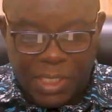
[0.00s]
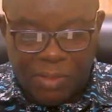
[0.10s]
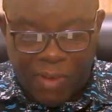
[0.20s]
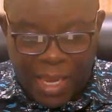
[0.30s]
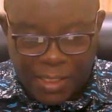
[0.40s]

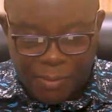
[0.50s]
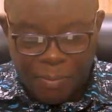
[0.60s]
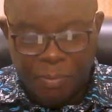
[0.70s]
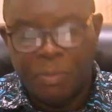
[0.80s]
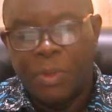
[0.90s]
this verse,
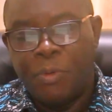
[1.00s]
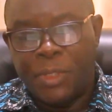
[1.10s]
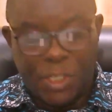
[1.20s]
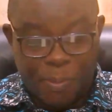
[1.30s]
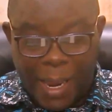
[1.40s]

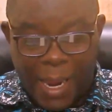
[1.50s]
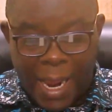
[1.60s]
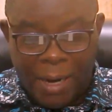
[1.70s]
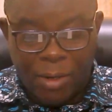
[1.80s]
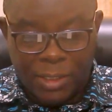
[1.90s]
which is my
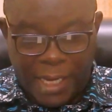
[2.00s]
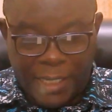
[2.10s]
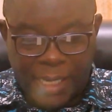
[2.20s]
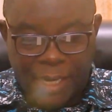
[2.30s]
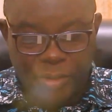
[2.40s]
anchor
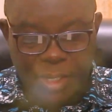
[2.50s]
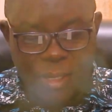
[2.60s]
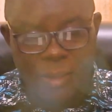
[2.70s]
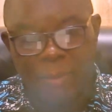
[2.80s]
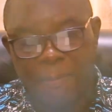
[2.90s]
text actually.